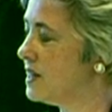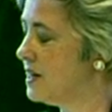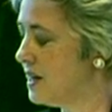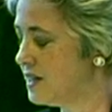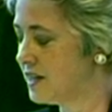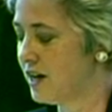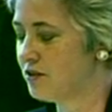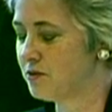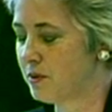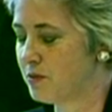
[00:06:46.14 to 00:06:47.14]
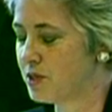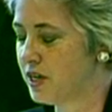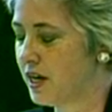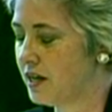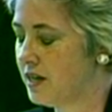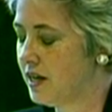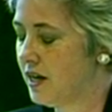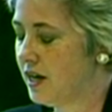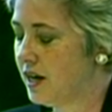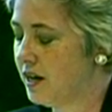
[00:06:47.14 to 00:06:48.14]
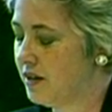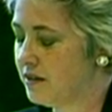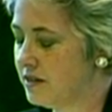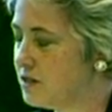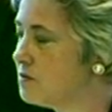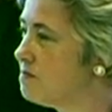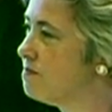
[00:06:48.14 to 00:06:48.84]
And as the council member said, this